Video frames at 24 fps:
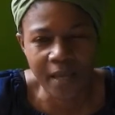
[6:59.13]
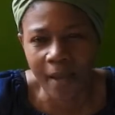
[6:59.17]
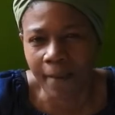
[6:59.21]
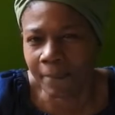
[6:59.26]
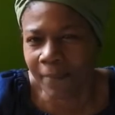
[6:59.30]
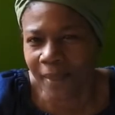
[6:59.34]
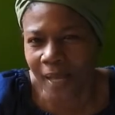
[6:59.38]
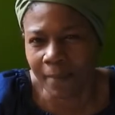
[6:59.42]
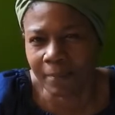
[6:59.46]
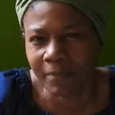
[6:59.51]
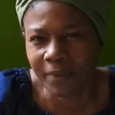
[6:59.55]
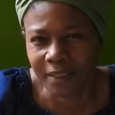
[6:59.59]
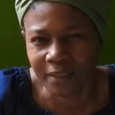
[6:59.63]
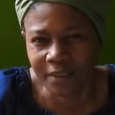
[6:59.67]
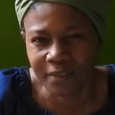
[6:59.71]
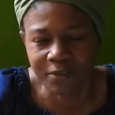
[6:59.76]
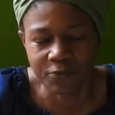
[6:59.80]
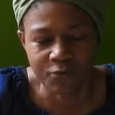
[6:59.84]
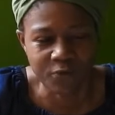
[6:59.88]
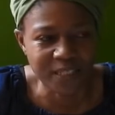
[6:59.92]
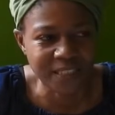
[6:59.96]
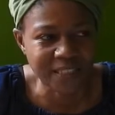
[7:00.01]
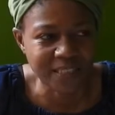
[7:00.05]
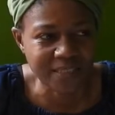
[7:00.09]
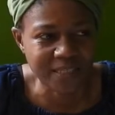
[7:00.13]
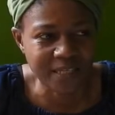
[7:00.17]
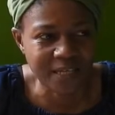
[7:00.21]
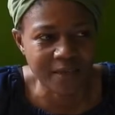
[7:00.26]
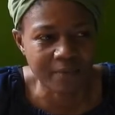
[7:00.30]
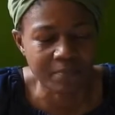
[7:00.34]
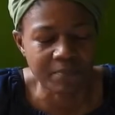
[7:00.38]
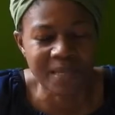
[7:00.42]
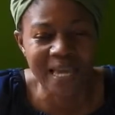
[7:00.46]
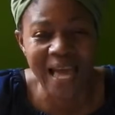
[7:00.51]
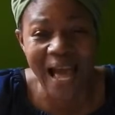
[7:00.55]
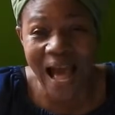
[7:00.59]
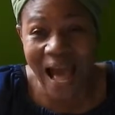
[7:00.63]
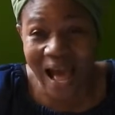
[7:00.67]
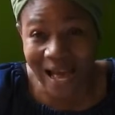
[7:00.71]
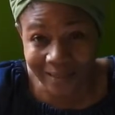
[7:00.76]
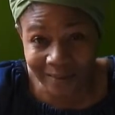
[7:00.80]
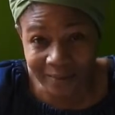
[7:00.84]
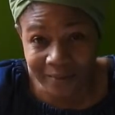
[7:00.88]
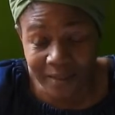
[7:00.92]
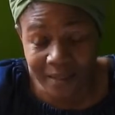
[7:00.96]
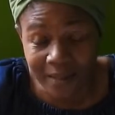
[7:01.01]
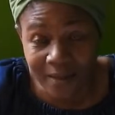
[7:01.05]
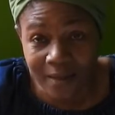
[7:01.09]
it really take me
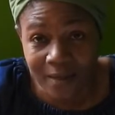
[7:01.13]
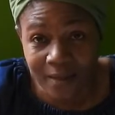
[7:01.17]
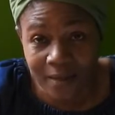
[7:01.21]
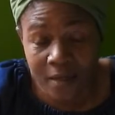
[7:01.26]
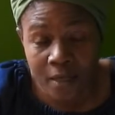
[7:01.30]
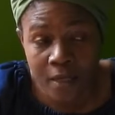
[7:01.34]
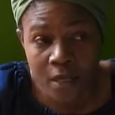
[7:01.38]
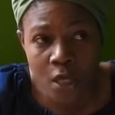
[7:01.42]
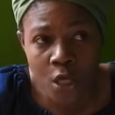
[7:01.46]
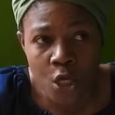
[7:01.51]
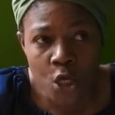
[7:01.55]
under